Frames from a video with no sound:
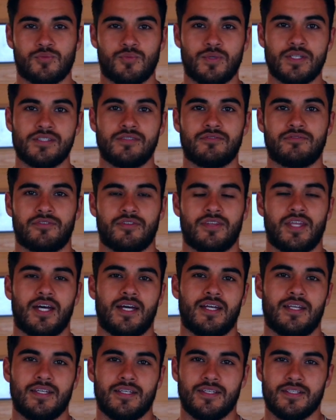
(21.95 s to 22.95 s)
Reason for
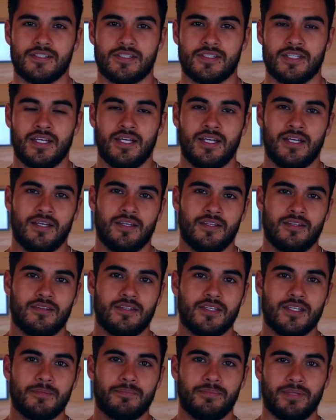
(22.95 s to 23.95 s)
that is
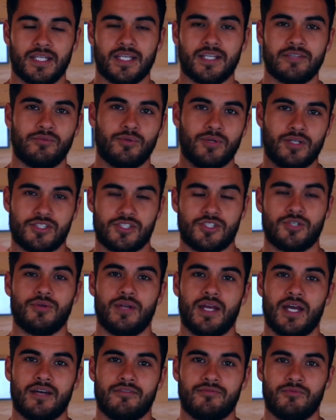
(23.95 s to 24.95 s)
the plank of wood is
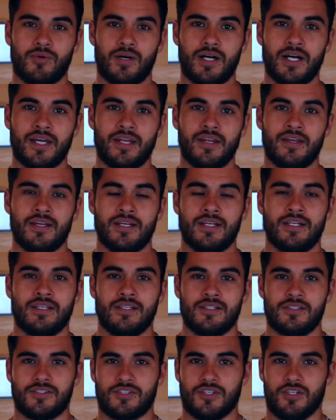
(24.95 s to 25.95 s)
2.5 wide.
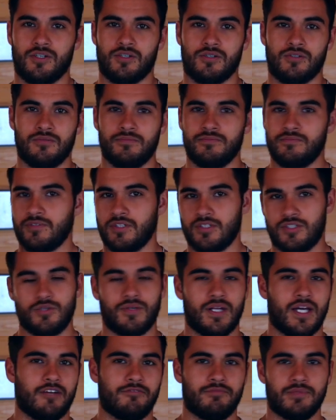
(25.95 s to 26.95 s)
So the
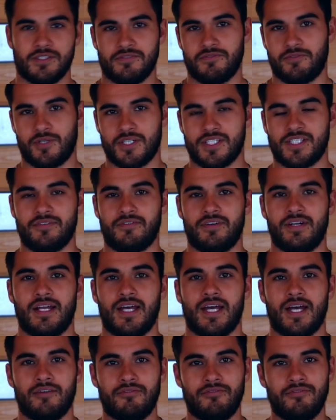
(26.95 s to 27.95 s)
2.5 plus
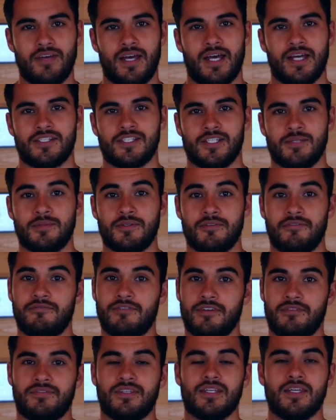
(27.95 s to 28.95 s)
47.5 adds up to
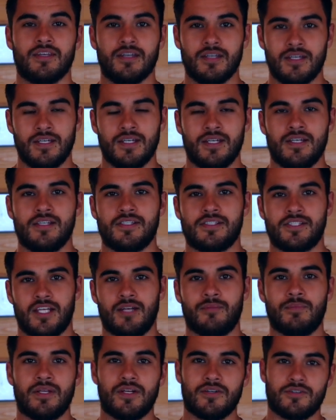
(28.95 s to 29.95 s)
50
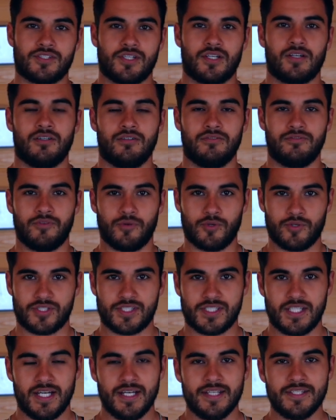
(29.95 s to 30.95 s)
centimeters on all four
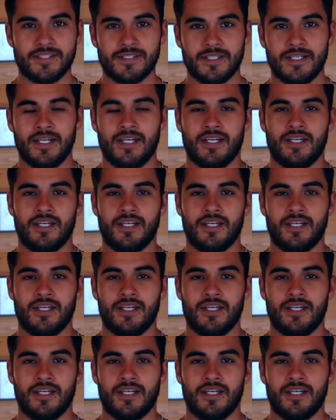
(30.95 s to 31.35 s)
sides.